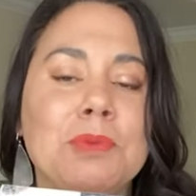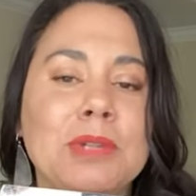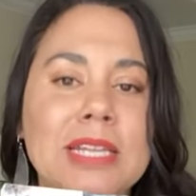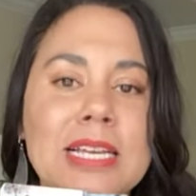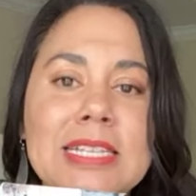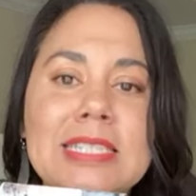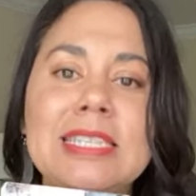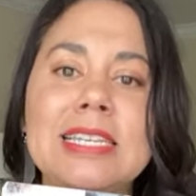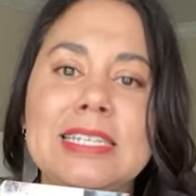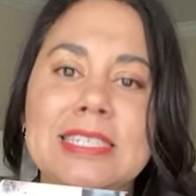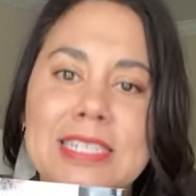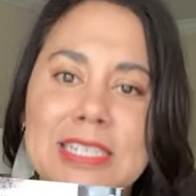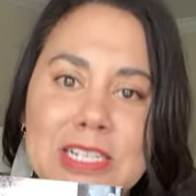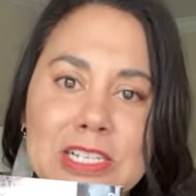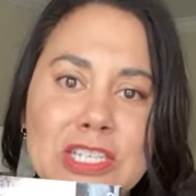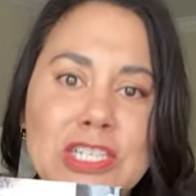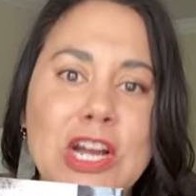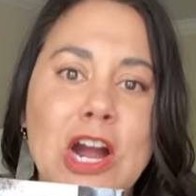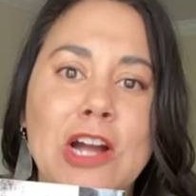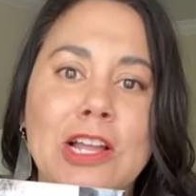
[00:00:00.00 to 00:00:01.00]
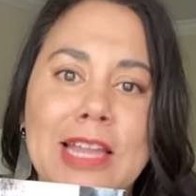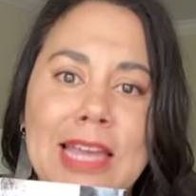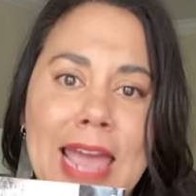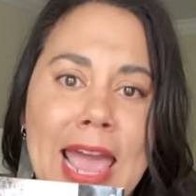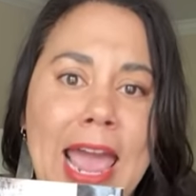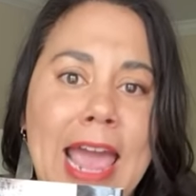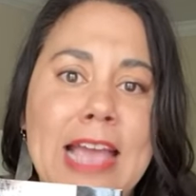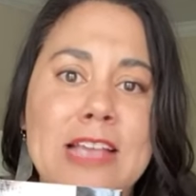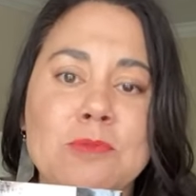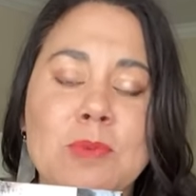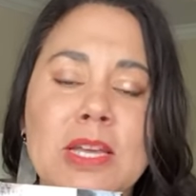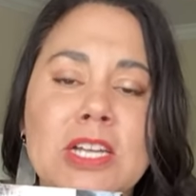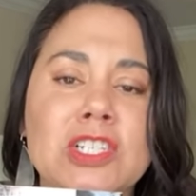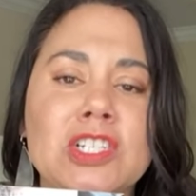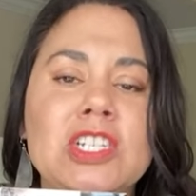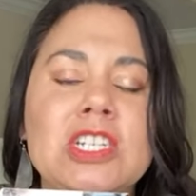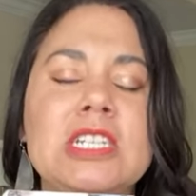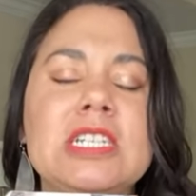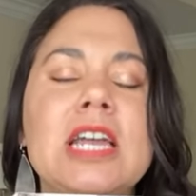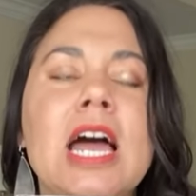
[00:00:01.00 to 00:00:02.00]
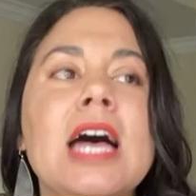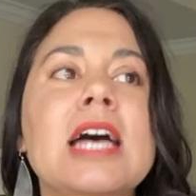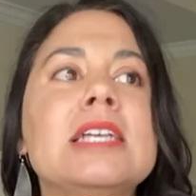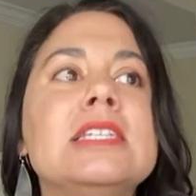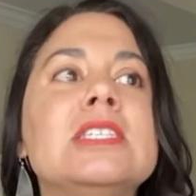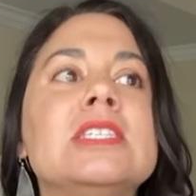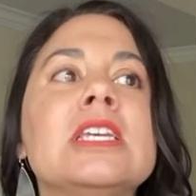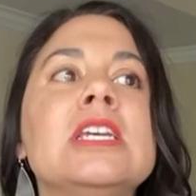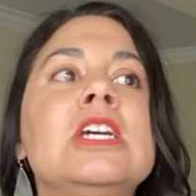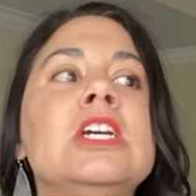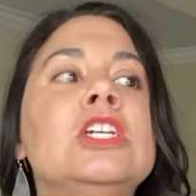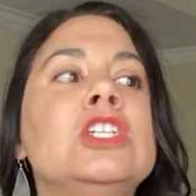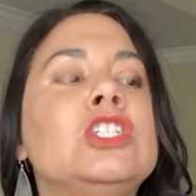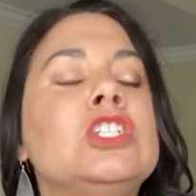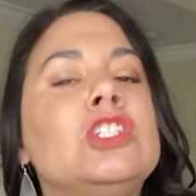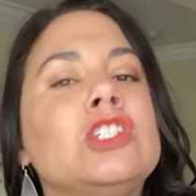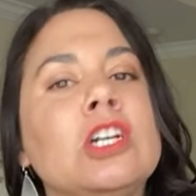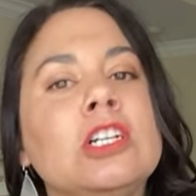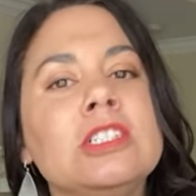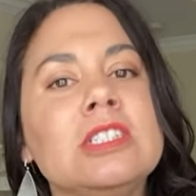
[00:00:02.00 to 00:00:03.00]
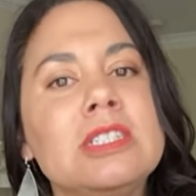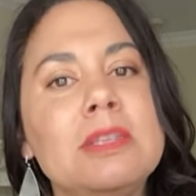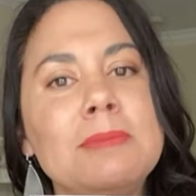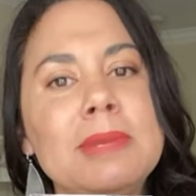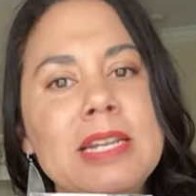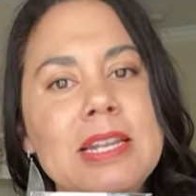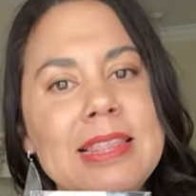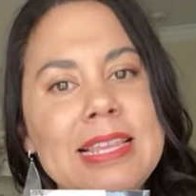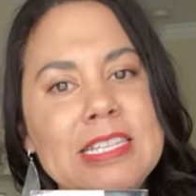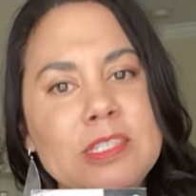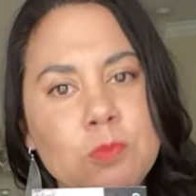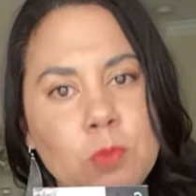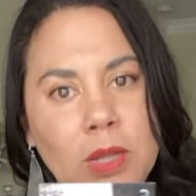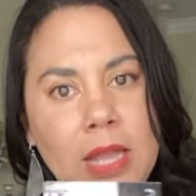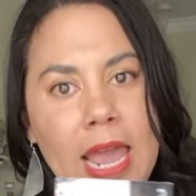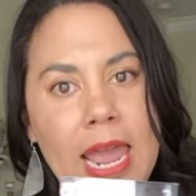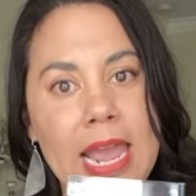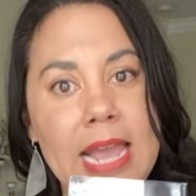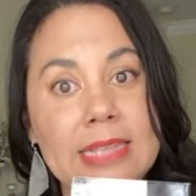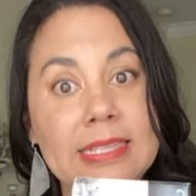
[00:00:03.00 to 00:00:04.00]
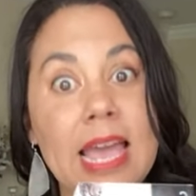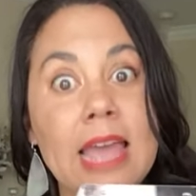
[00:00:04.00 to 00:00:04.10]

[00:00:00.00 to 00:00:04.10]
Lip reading: please listen to Scarlett Hayes, because she turns them into these plays.